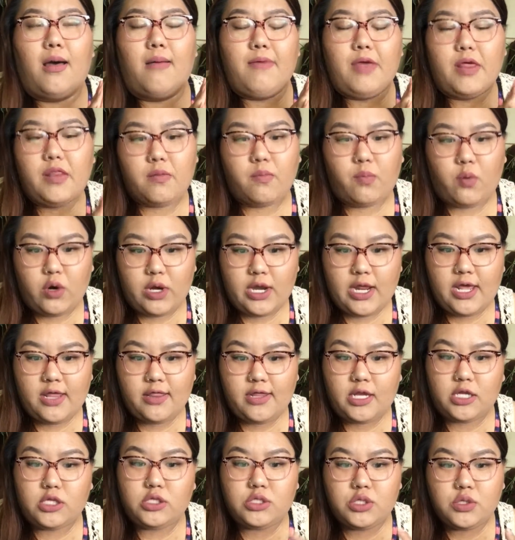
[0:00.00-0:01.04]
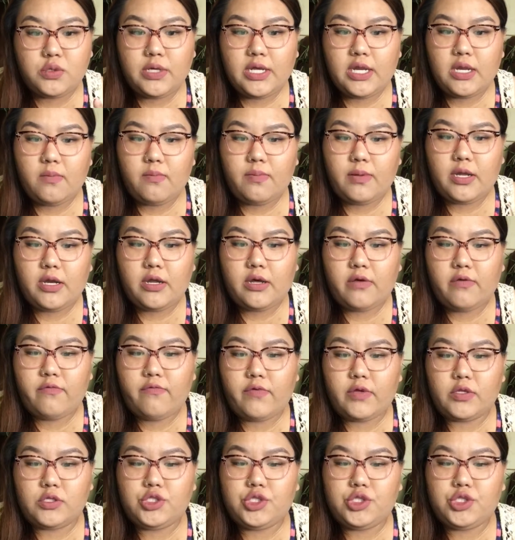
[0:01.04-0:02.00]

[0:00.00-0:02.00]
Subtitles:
In the morning, they do get a bit of